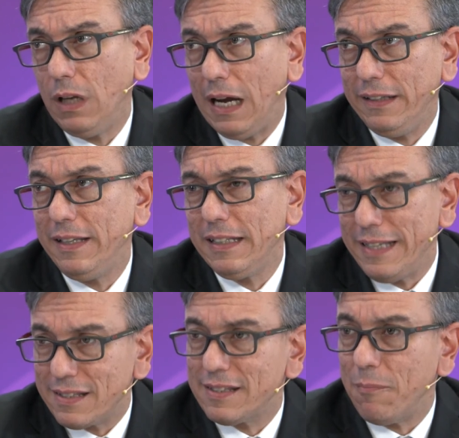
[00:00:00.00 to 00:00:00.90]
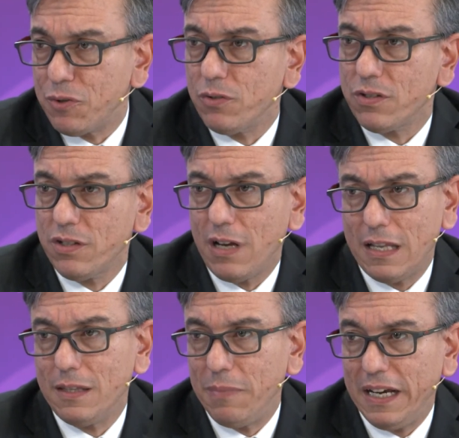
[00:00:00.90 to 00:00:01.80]
the assumptions
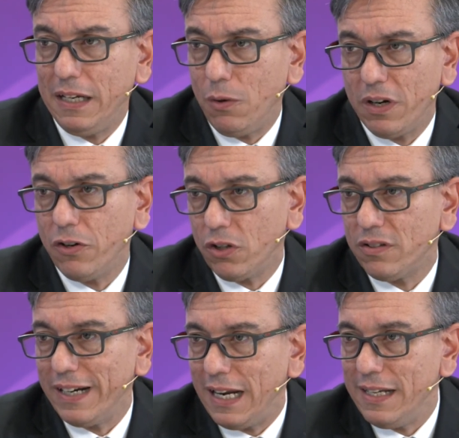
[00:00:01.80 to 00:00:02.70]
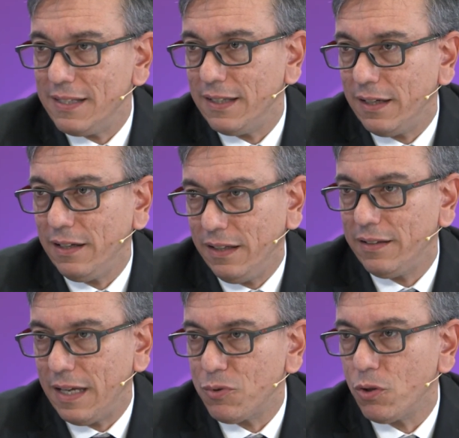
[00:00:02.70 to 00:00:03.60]
at the beginning were not realistic in
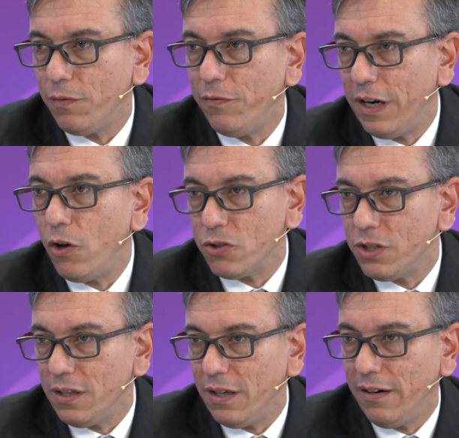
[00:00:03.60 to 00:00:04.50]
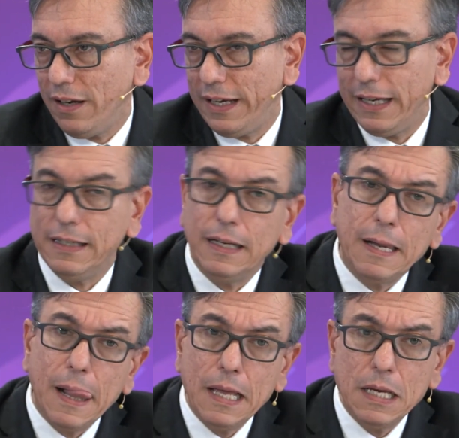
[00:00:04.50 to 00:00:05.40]
terms of velocity, again.
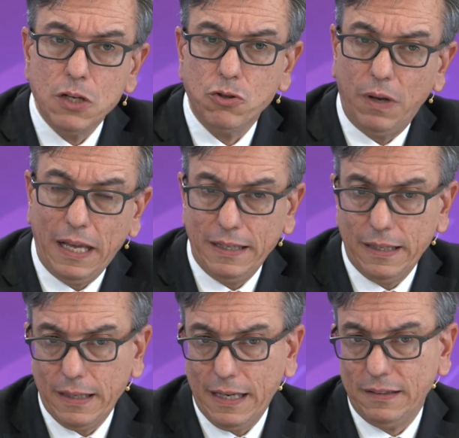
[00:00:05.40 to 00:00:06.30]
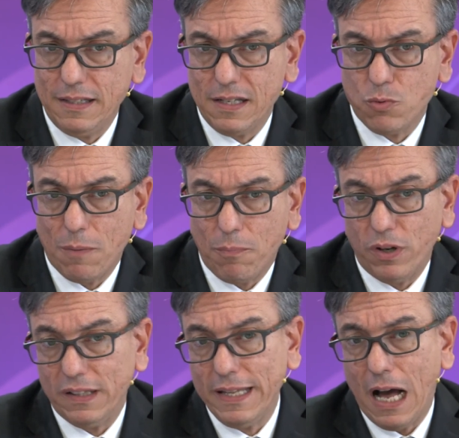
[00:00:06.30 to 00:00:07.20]
So, and this is one
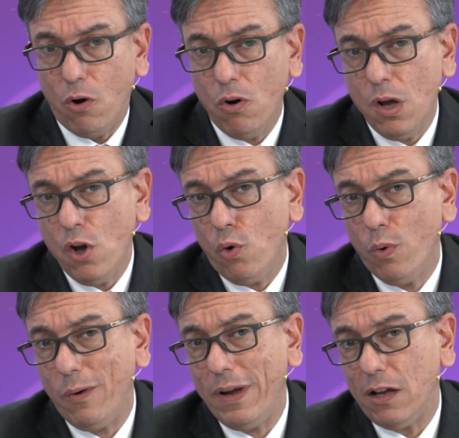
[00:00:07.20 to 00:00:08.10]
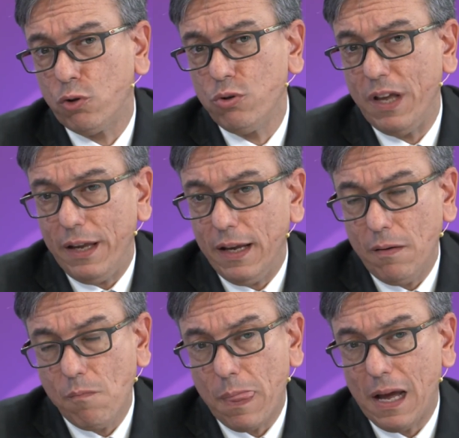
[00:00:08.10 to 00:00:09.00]
point. Now, where we are today,
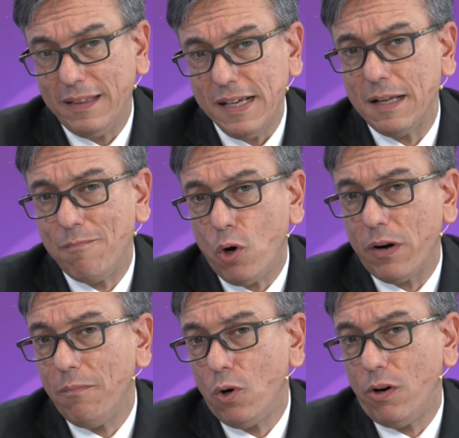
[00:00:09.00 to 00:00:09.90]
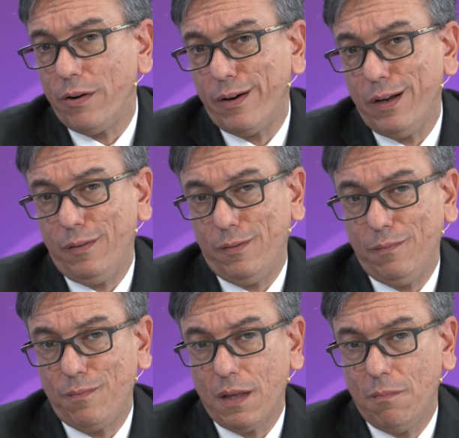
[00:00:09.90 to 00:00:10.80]
I think that more and more
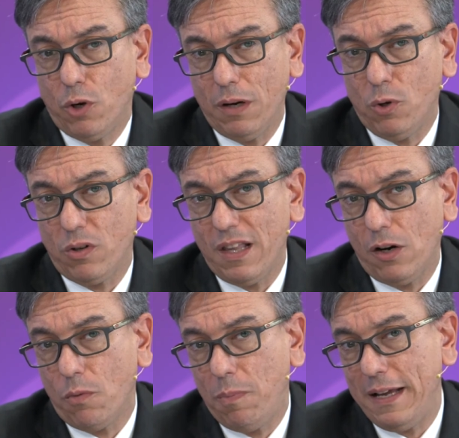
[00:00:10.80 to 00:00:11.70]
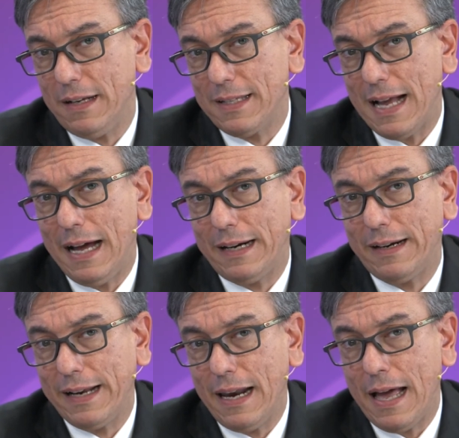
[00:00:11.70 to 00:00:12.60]
telco players are
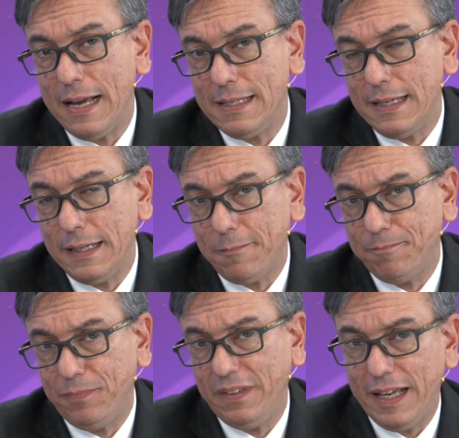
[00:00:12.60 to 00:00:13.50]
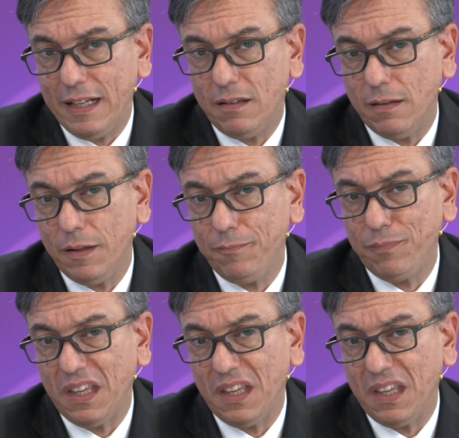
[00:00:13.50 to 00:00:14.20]
realizing that